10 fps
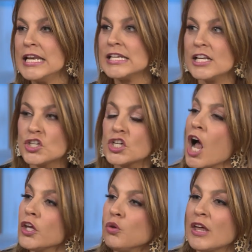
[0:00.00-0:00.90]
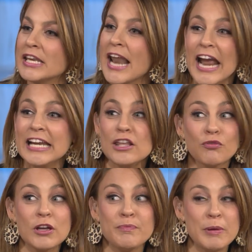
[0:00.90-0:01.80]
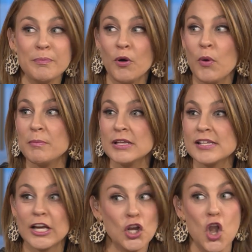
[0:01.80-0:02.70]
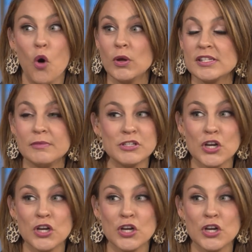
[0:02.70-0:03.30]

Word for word: Did it shock you that 93 people went missing and no one seemed to